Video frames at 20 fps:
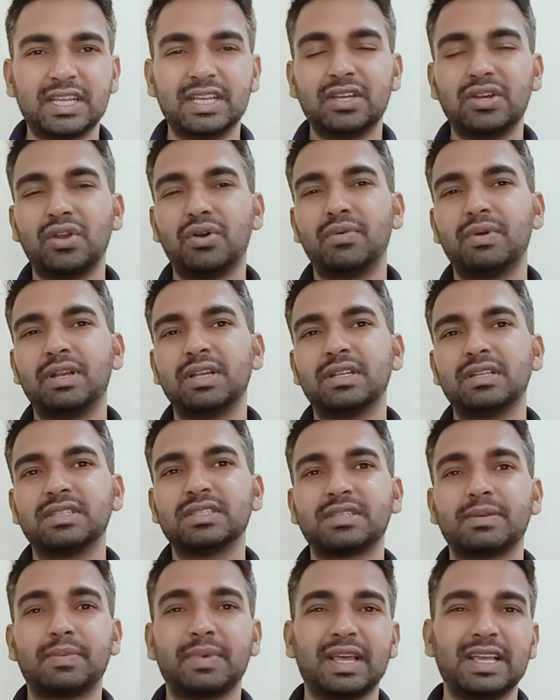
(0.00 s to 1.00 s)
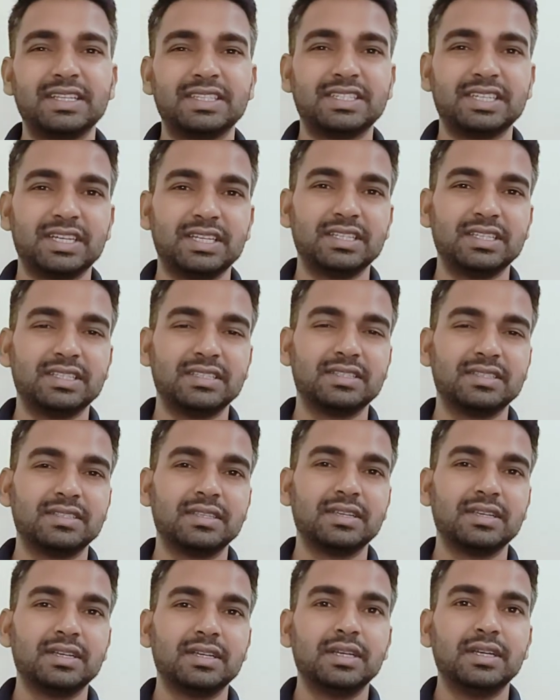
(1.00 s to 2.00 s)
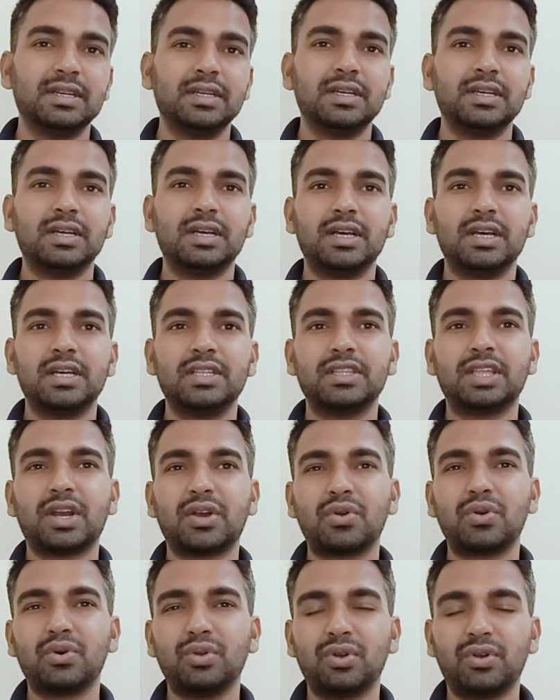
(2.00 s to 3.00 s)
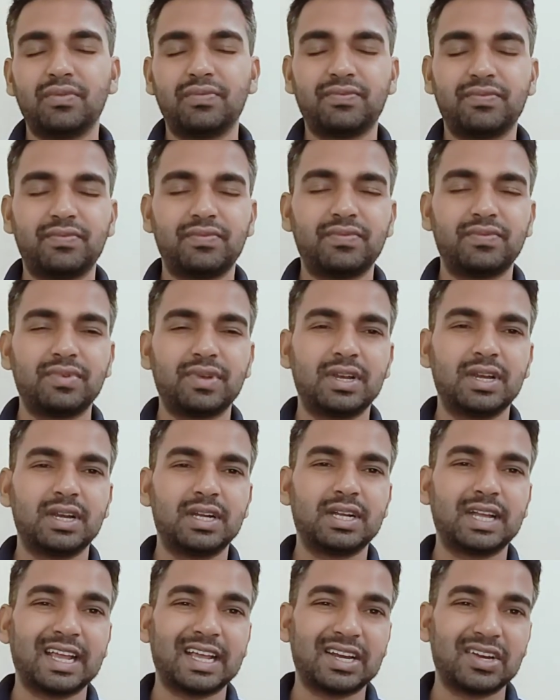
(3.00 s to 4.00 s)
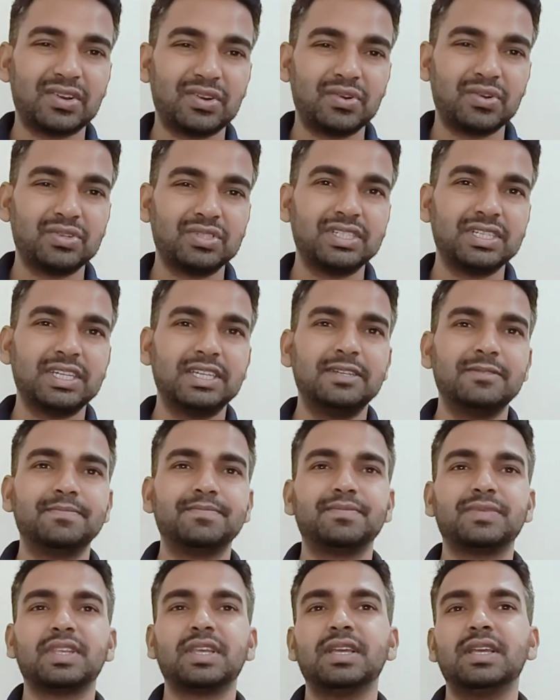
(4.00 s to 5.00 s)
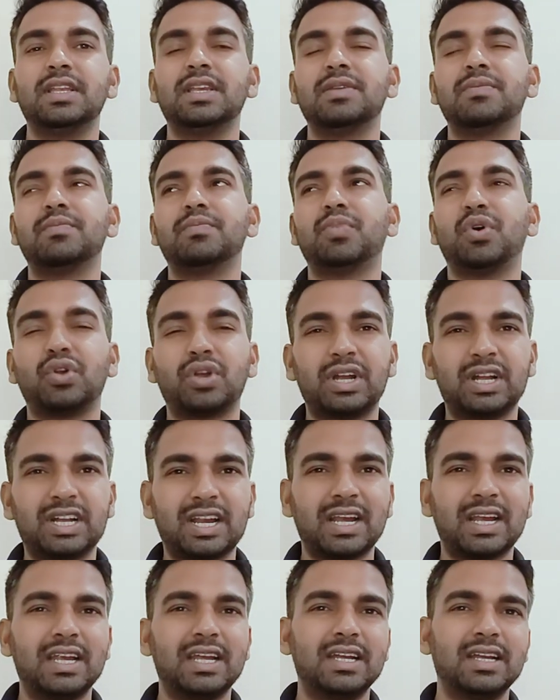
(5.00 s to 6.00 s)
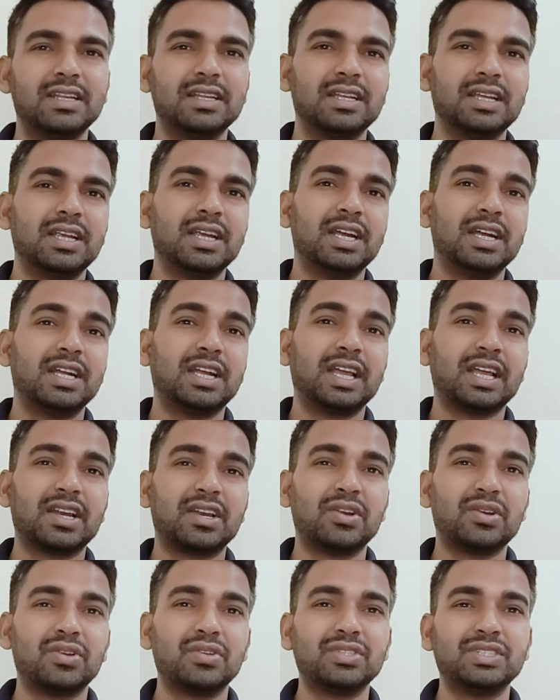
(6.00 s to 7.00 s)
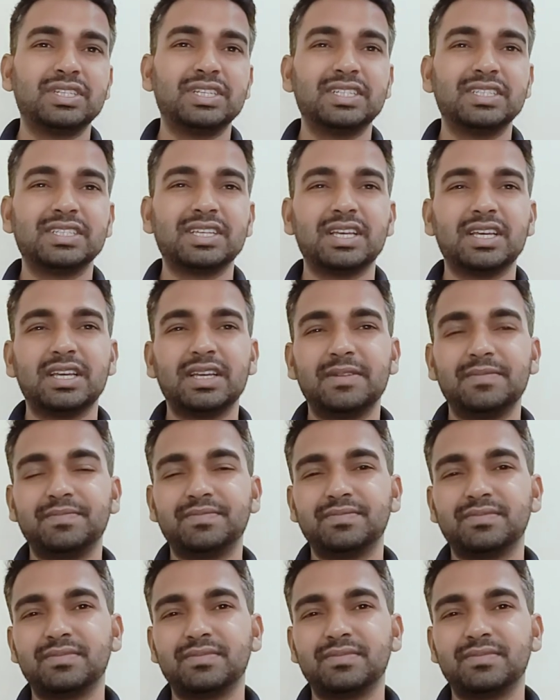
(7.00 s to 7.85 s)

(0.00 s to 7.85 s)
global supply chain. The role of technology in modern trade. Technology is a